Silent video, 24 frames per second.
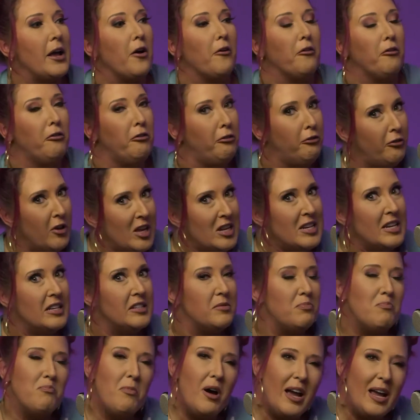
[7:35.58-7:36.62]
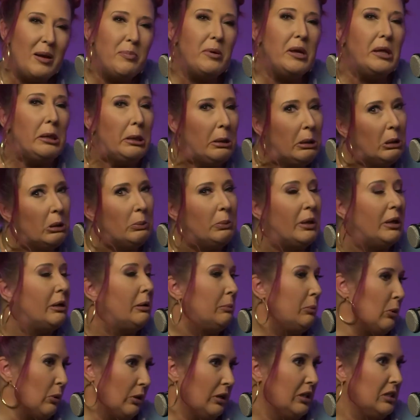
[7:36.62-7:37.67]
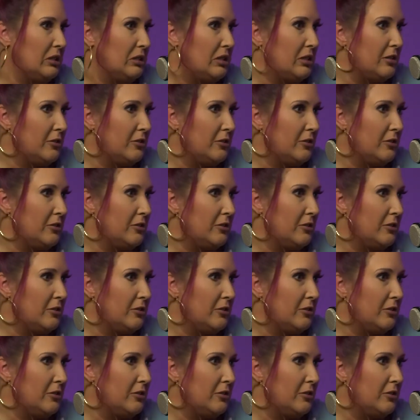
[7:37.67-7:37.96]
like fitness might be a little bit important.